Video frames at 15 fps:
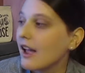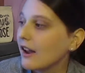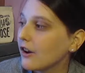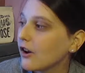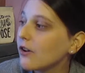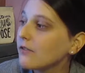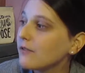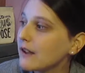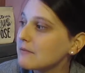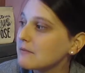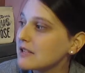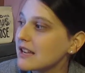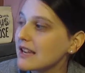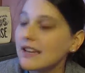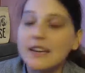and her
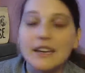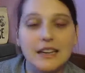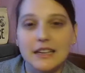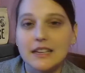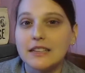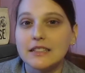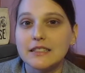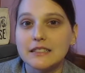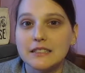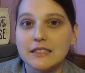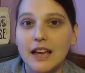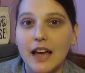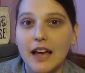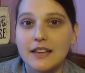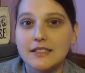family is
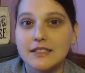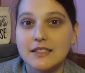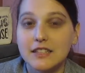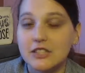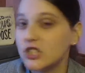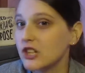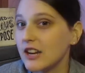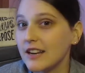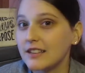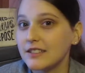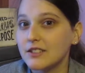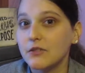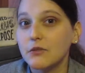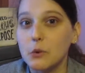has the genetics